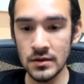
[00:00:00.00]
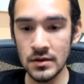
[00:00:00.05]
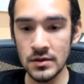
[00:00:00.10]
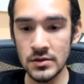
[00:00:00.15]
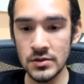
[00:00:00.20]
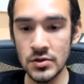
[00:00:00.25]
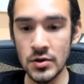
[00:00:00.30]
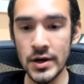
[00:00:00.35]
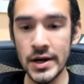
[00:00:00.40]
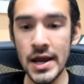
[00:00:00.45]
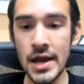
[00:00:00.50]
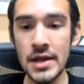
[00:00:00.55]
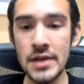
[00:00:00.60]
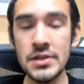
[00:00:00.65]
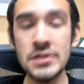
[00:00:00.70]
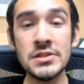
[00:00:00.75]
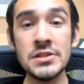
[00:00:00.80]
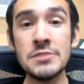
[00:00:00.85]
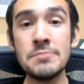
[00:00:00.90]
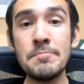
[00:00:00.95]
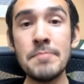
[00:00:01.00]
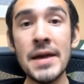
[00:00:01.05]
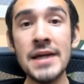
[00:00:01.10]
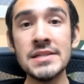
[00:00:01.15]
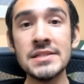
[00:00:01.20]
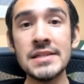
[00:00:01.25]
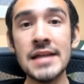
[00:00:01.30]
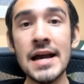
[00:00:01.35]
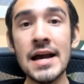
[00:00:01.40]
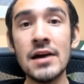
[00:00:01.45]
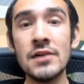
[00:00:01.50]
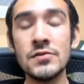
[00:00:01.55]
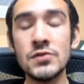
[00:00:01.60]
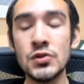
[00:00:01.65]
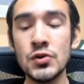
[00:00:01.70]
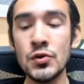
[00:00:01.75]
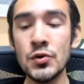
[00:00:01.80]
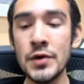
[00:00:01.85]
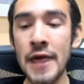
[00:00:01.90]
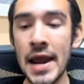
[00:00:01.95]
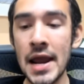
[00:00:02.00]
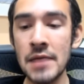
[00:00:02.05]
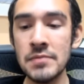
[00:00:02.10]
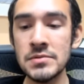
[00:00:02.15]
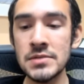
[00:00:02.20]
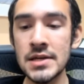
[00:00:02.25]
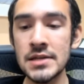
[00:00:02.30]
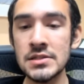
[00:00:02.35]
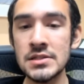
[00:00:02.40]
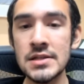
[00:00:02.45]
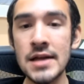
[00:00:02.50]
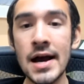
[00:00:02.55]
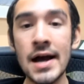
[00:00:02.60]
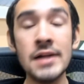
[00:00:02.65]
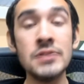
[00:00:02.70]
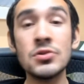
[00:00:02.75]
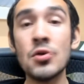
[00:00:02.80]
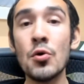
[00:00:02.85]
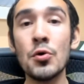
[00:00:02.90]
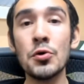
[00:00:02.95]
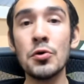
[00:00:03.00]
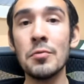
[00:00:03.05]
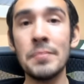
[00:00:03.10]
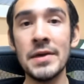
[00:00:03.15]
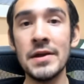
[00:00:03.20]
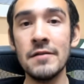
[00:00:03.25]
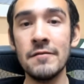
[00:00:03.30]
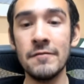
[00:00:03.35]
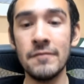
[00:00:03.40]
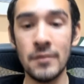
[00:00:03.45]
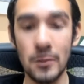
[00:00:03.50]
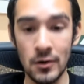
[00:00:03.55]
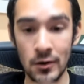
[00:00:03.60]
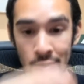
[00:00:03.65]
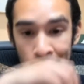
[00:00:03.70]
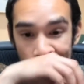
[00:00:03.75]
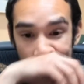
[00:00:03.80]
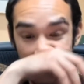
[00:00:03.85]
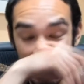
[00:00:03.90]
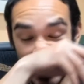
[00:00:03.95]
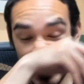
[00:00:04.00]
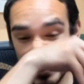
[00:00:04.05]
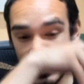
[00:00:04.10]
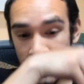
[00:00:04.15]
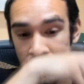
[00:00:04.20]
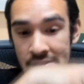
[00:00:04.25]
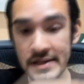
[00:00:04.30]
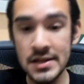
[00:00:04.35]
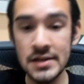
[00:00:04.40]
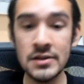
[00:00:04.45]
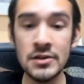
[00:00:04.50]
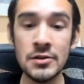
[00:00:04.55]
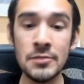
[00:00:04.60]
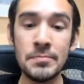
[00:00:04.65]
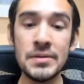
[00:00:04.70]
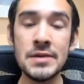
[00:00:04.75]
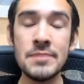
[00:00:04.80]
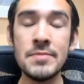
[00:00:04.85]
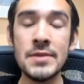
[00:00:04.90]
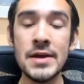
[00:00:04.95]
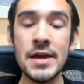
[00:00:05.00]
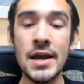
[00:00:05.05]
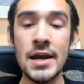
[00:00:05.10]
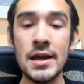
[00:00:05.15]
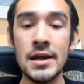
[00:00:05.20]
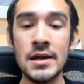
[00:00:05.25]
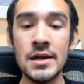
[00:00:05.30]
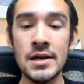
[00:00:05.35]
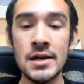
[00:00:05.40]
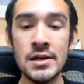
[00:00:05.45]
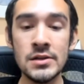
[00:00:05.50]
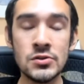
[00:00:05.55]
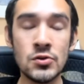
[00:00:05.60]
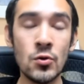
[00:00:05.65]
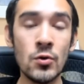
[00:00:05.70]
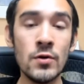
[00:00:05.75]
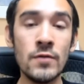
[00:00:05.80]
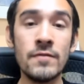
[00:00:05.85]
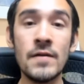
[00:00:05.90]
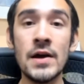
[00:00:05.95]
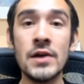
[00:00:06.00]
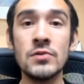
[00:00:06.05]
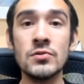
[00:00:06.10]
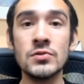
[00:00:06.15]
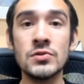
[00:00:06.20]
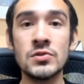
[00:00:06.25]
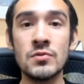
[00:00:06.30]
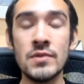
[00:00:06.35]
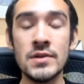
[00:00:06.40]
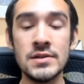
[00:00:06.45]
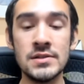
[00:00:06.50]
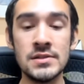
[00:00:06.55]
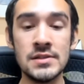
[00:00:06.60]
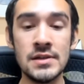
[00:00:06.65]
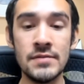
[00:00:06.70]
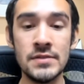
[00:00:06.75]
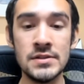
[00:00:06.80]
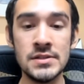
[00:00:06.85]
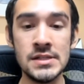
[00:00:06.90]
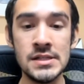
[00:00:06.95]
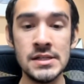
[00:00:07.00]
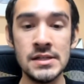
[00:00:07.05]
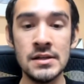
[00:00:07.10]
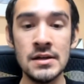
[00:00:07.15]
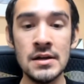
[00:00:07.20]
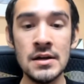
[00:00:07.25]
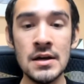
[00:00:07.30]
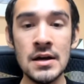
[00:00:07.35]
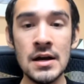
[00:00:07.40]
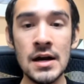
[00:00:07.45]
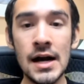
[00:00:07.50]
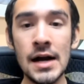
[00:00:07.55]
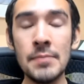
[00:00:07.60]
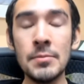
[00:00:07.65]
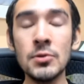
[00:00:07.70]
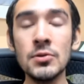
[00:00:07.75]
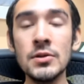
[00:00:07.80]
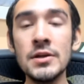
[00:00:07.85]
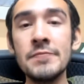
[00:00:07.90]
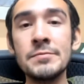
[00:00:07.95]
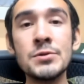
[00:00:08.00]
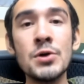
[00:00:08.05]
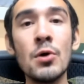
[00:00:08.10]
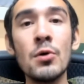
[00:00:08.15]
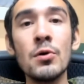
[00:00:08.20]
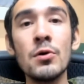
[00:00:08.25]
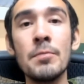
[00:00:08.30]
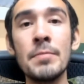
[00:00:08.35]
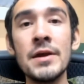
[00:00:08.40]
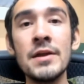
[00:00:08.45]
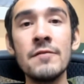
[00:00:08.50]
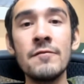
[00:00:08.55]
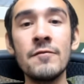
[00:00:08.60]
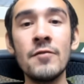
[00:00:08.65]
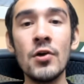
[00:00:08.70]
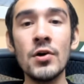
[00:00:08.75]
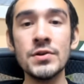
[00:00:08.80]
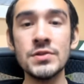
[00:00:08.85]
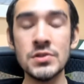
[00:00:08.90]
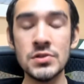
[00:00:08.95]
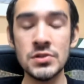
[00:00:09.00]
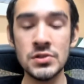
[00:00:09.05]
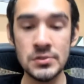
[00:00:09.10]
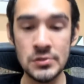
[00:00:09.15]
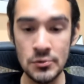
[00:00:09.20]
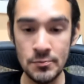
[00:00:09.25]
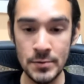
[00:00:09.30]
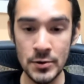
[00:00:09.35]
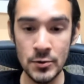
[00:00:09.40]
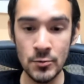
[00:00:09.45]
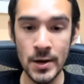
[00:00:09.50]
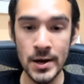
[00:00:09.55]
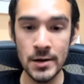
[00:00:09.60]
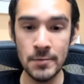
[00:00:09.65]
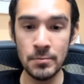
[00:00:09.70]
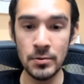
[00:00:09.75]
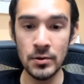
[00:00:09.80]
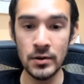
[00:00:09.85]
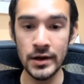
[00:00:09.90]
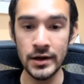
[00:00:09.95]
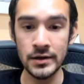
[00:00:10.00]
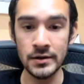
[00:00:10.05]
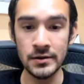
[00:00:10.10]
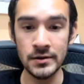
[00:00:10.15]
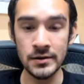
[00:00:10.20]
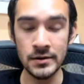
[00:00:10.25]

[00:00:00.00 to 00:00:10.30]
So again, this is best out of 2 games. It's not total pinfall like they did in the PBA Tour Finals 2017. I believe total pinfall is a stupid way to play.